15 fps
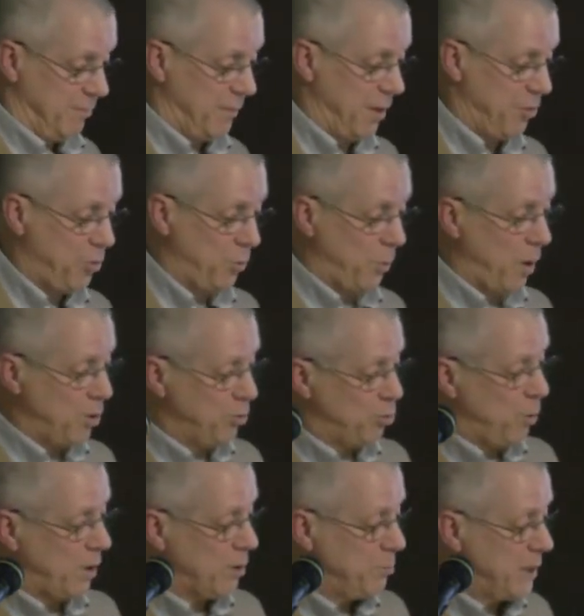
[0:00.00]
that
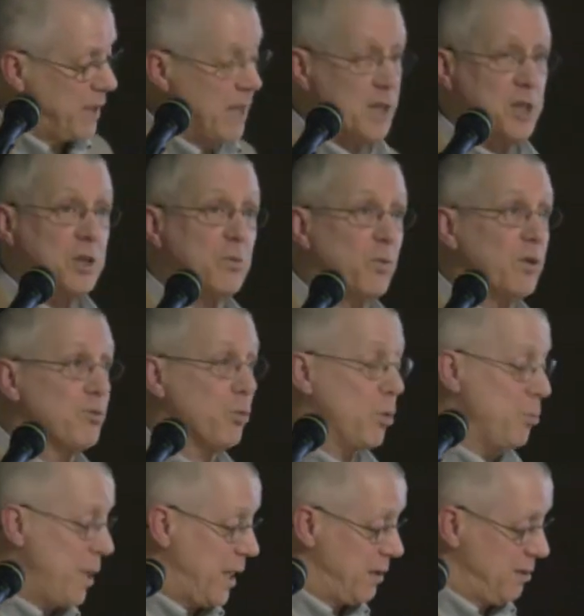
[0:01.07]
Thoreau's recommendation was
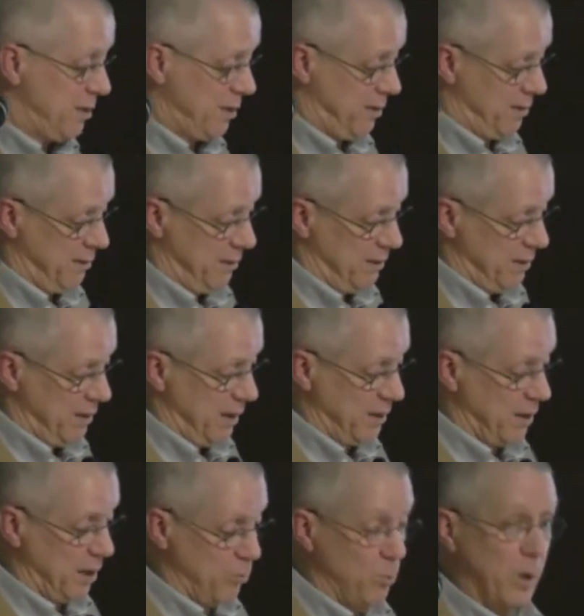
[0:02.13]
romantic
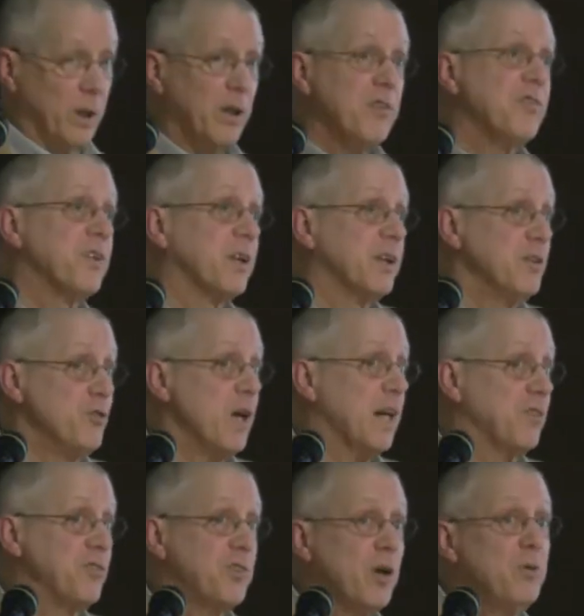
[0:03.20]
and unrealistic in
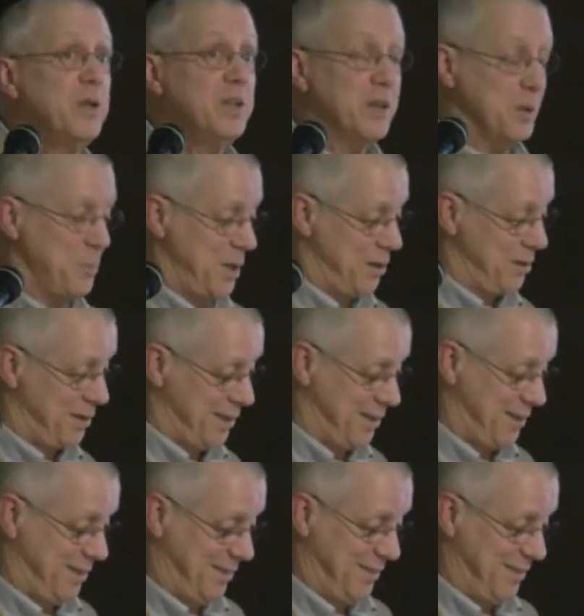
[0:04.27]
Jacksonian America,